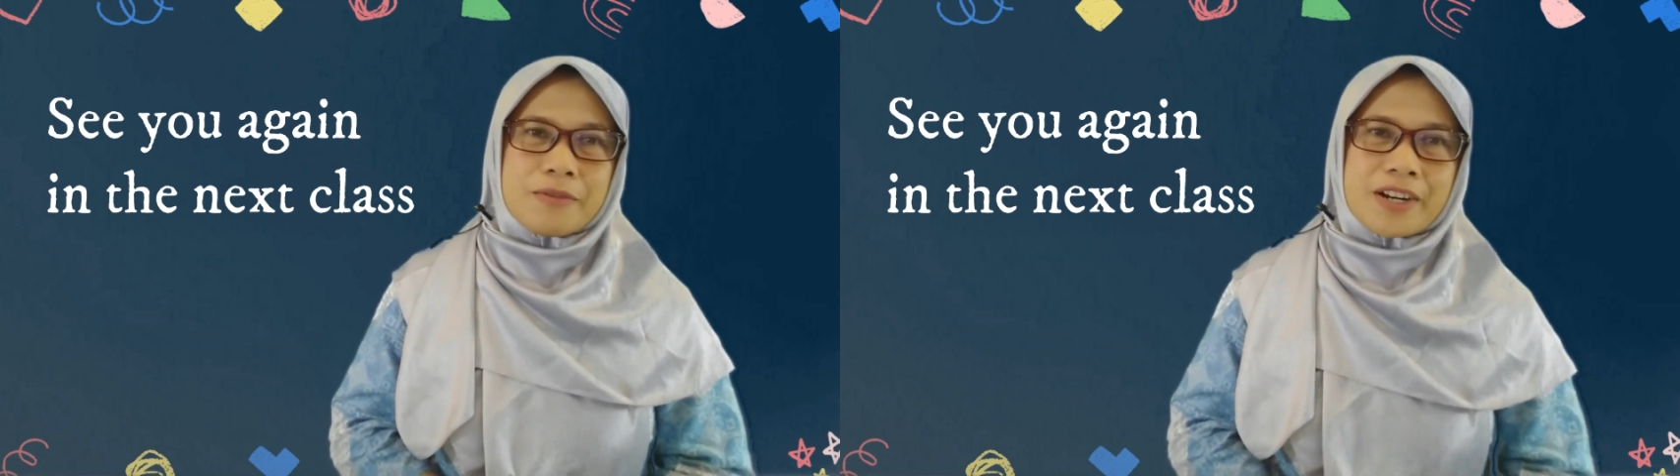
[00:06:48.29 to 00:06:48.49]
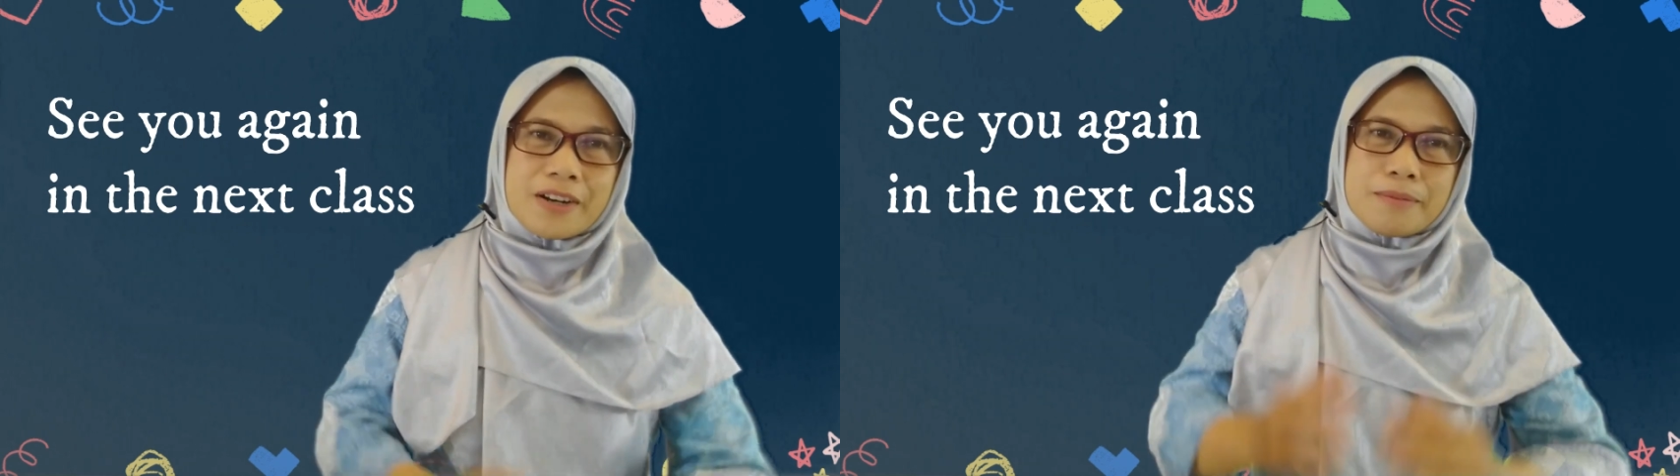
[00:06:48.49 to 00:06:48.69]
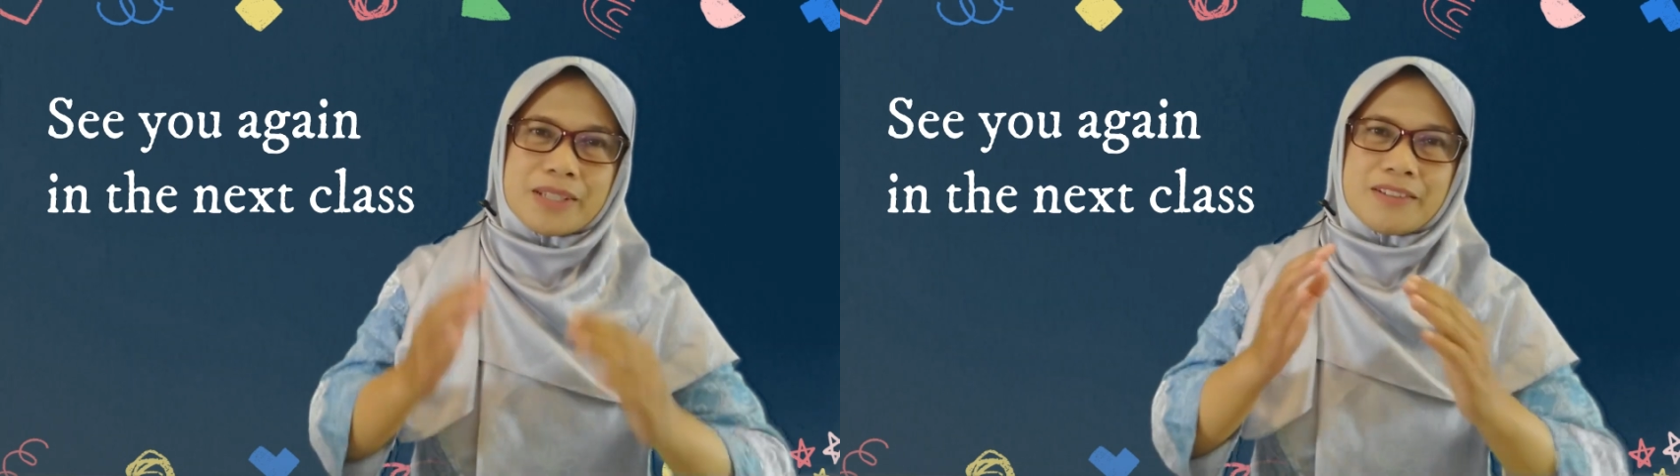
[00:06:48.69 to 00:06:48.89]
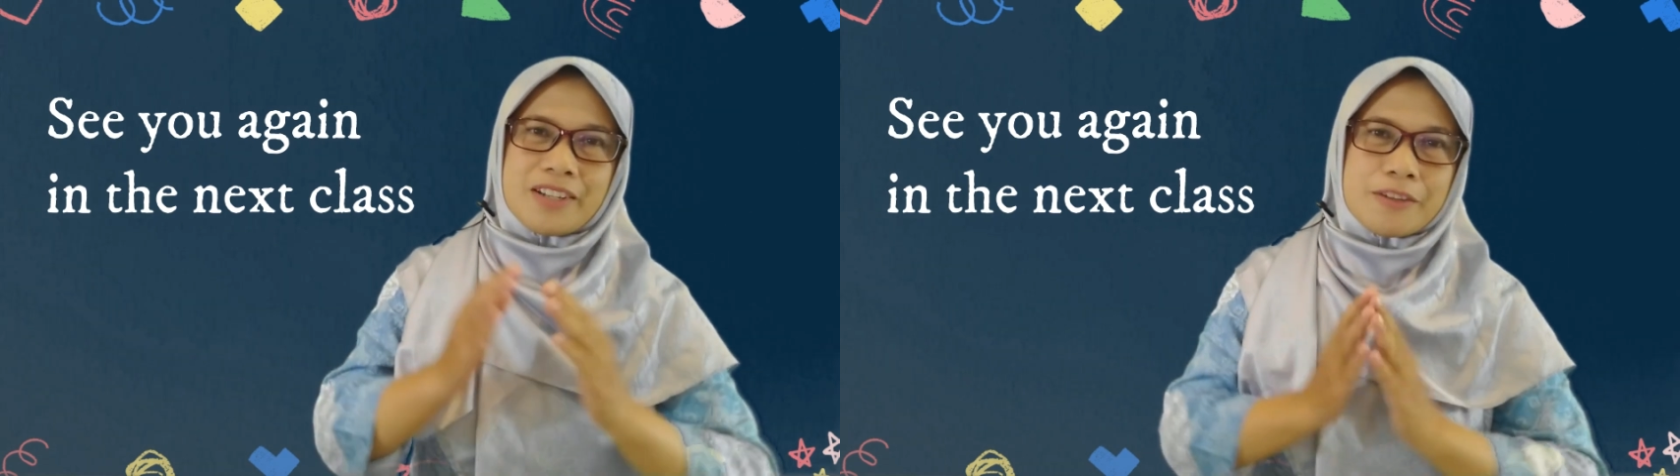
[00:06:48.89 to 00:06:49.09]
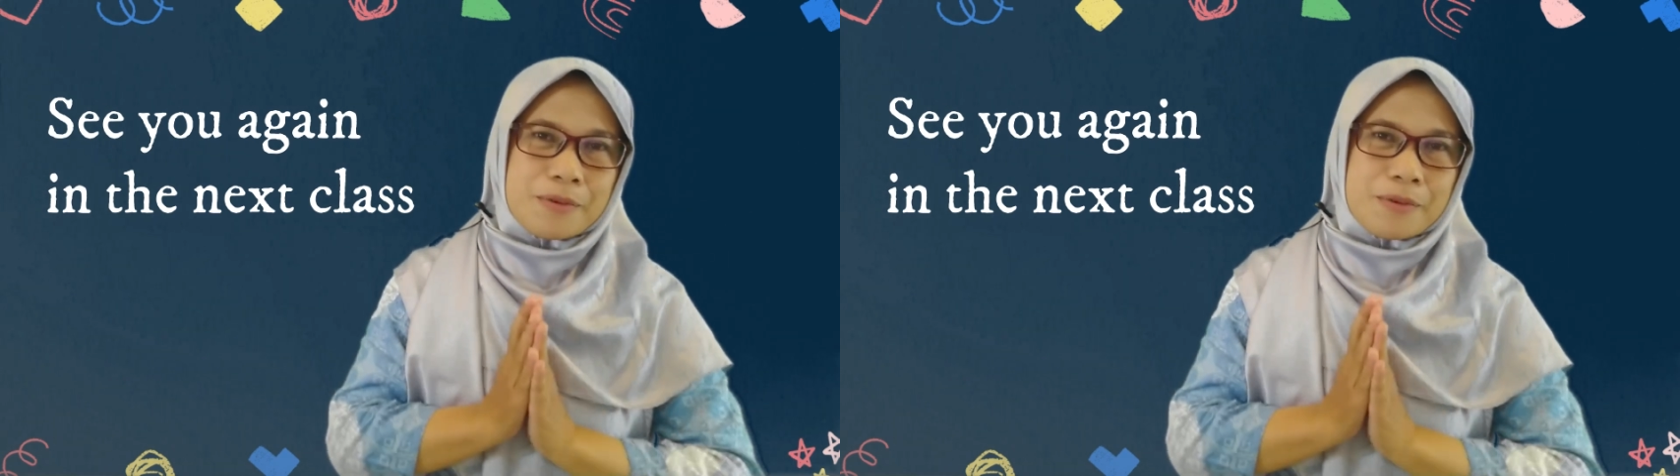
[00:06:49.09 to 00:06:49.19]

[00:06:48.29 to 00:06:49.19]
warahmatullahi